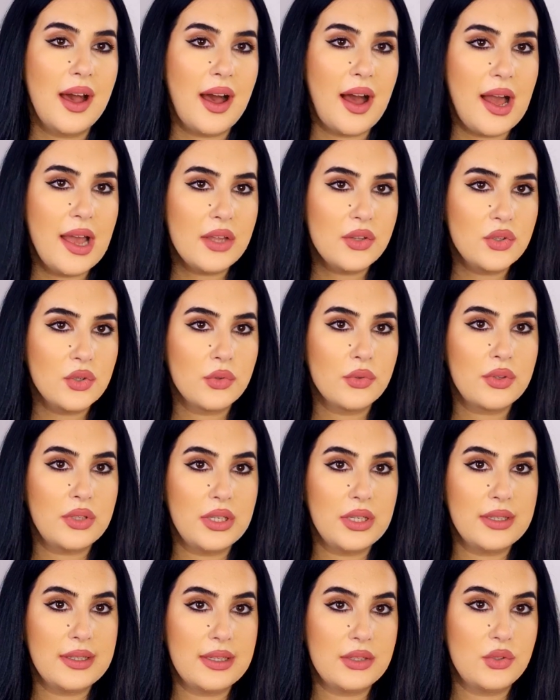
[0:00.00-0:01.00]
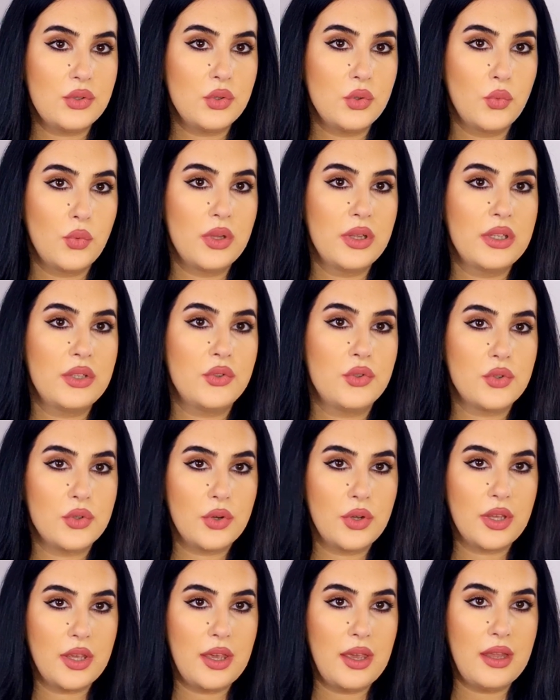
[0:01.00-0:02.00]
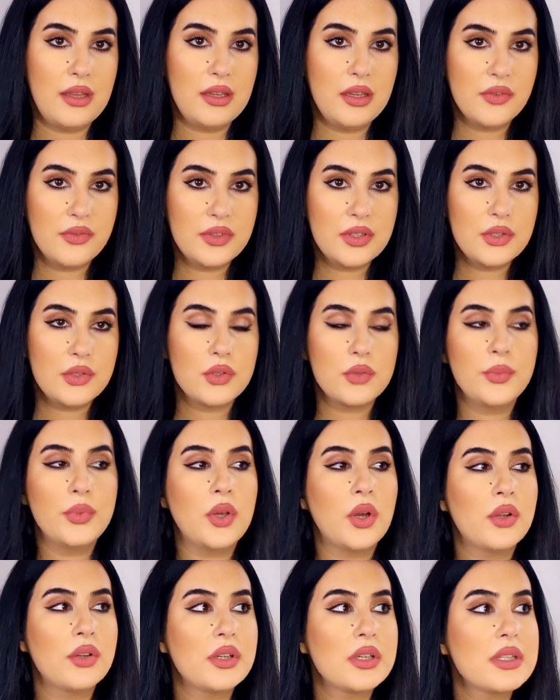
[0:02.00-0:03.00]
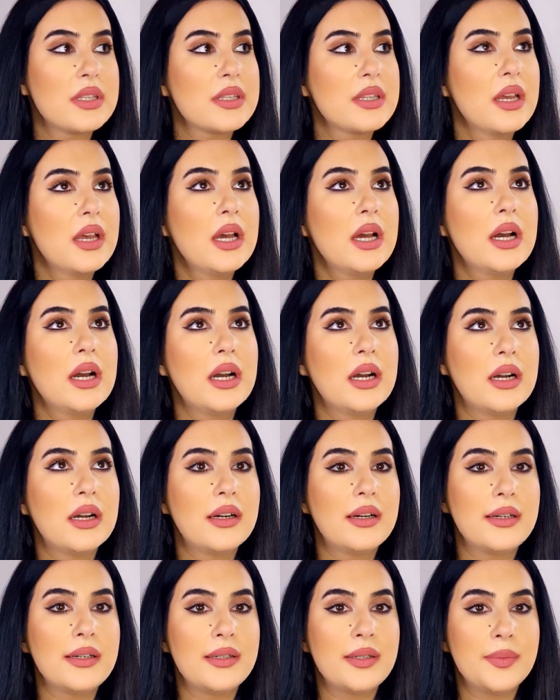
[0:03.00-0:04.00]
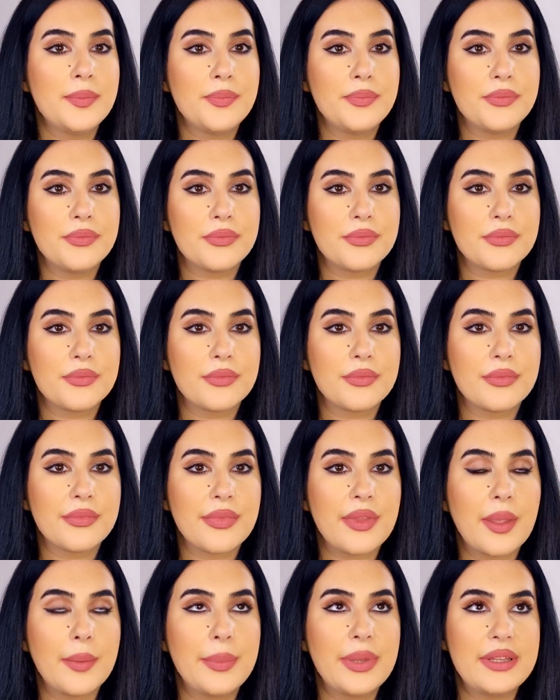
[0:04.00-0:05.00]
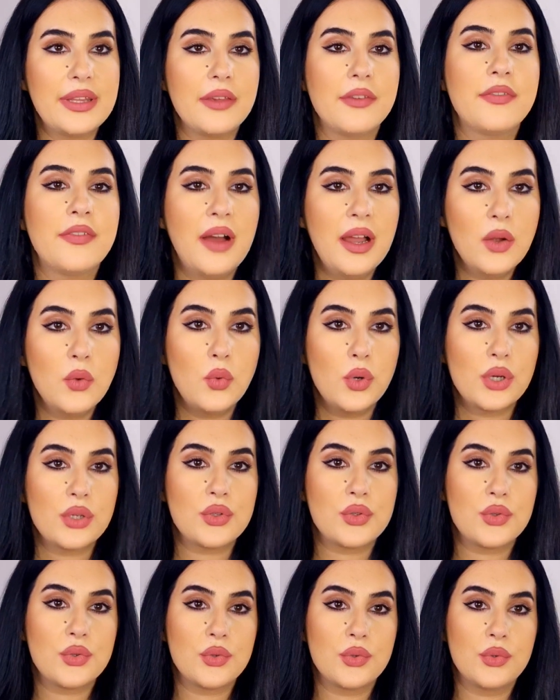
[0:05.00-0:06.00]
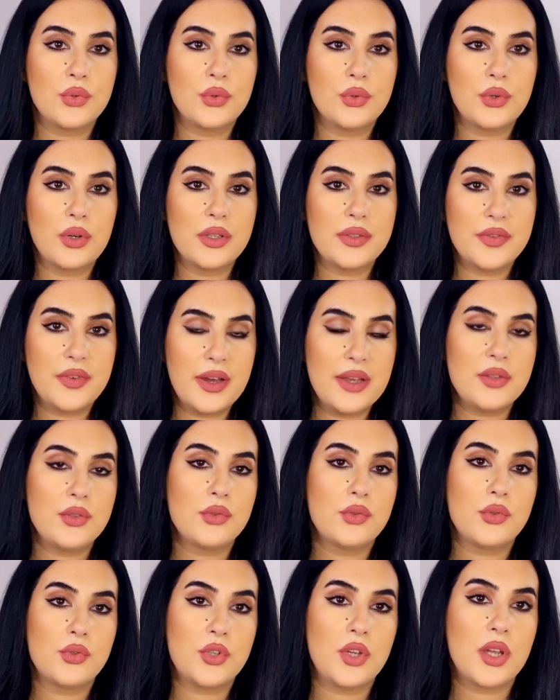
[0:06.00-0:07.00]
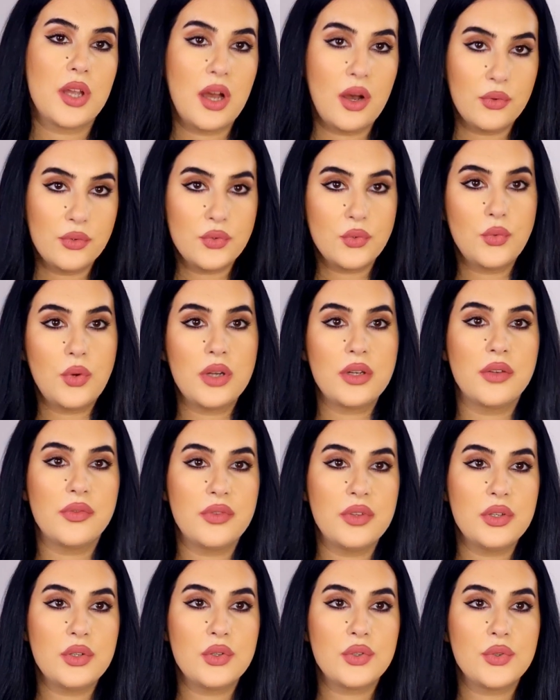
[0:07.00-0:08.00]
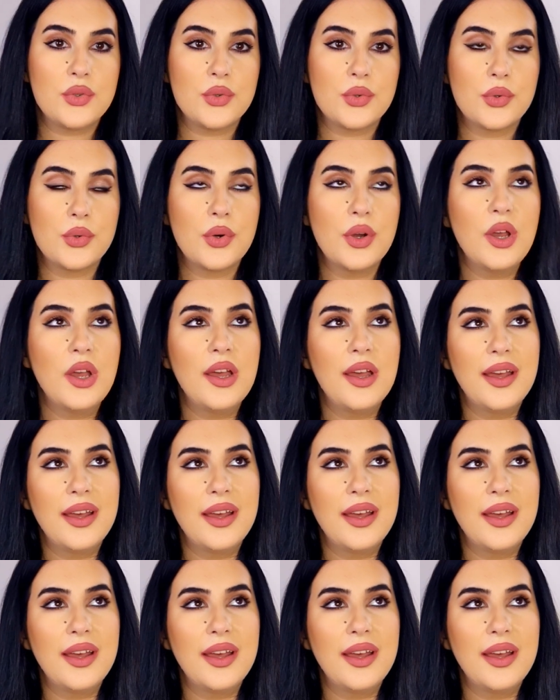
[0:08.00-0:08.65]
I don't think that you will enjoy any of these, to be honest. But if I were to advise you to check out one of these two,